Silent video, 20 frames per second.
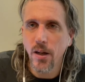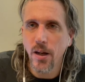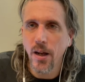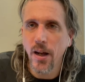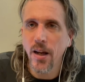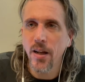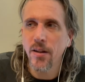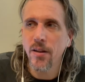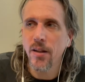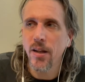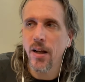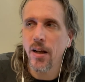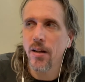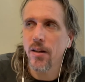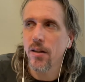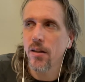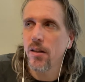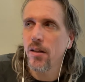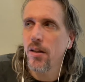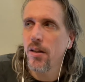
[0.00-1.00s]
And that
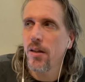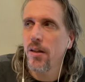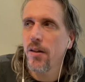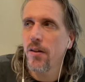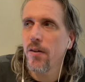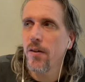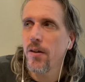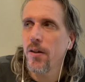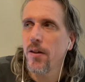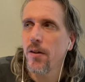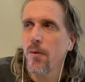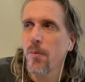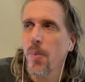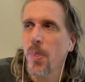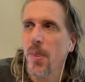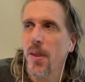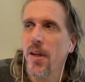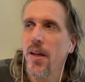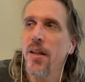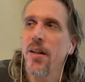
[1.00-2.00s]

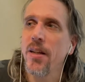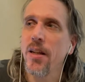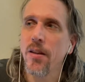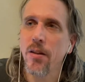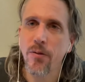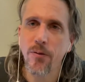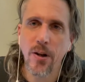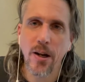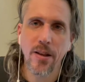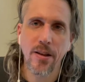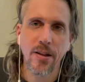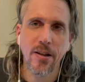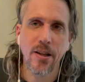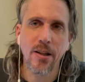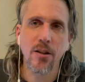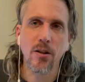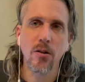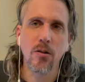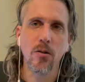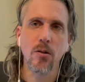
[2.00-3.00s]
any other fight that they
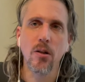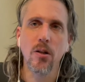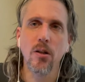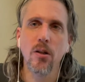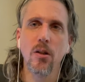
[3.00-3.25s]
do